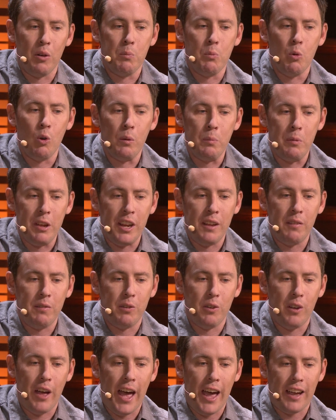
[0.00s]
more
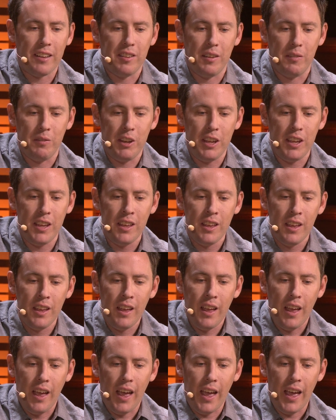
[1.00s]
meaningful activity,
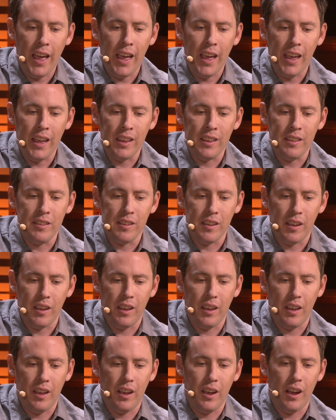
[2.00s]
and
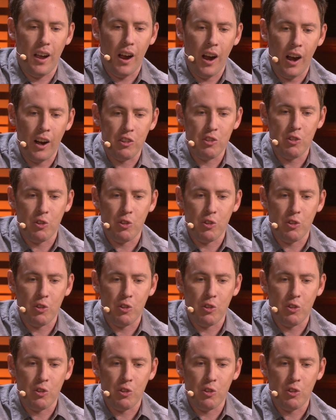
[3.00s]
are